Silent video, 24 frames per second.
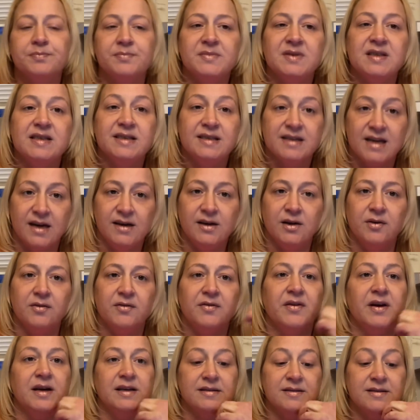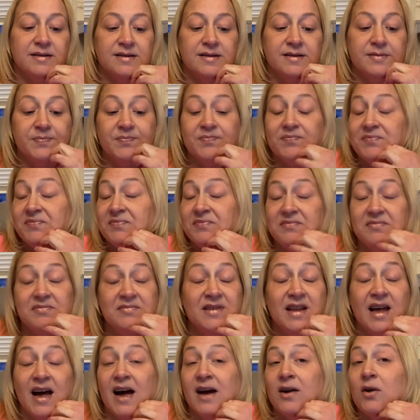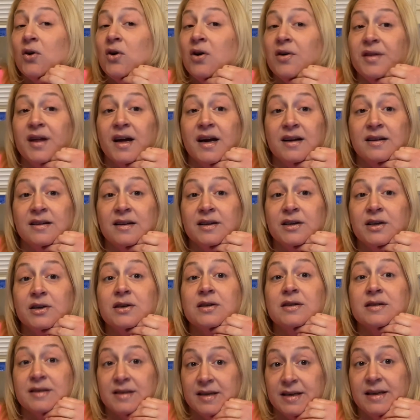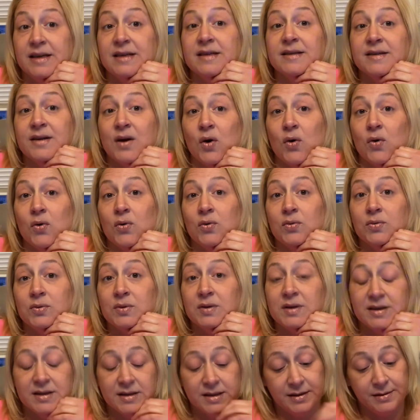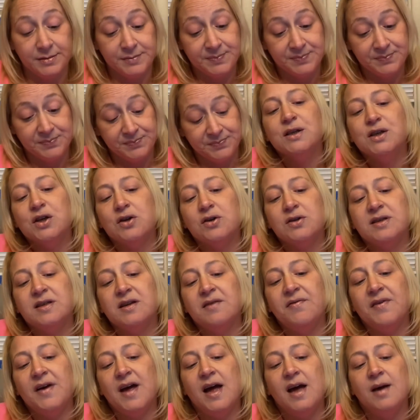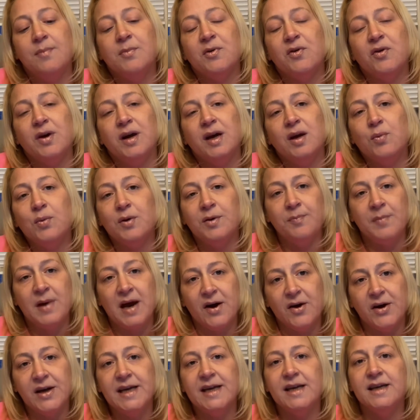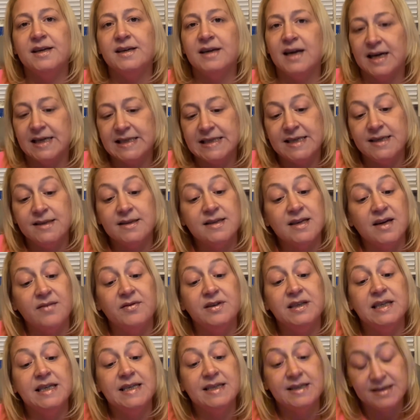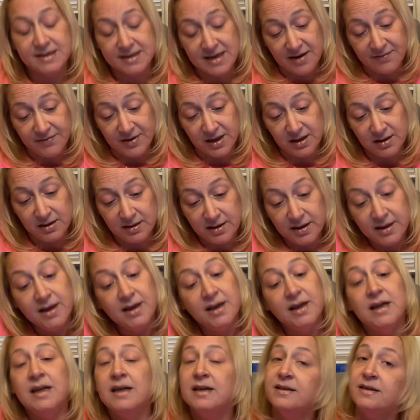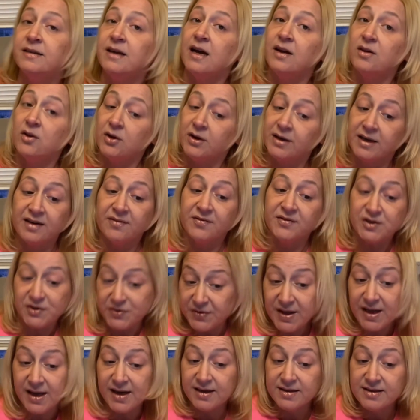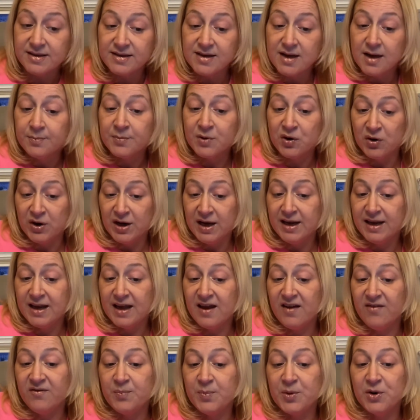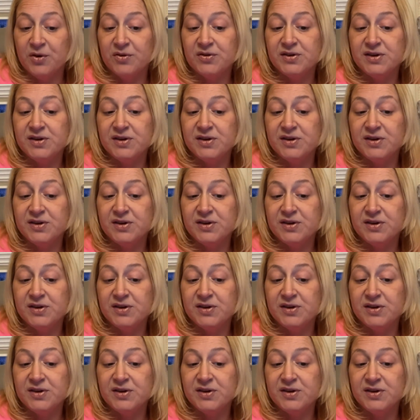Side note, friends, not all that glitters is gold. Joseph and Maria would marry in 1977. Not long after this, Maria gave birth